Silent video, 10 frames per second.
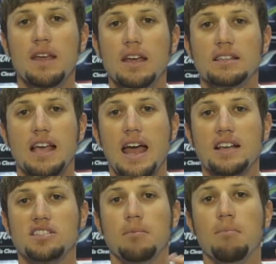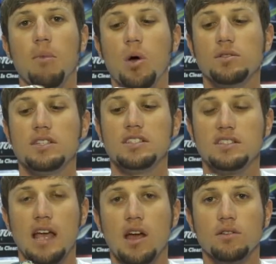is it has the
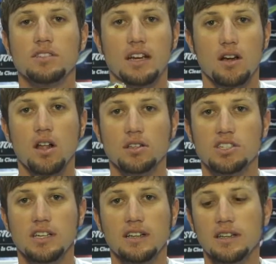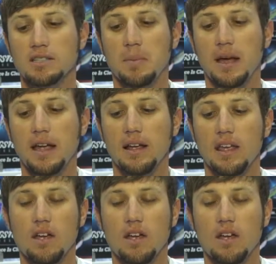multi-sound technology in this bait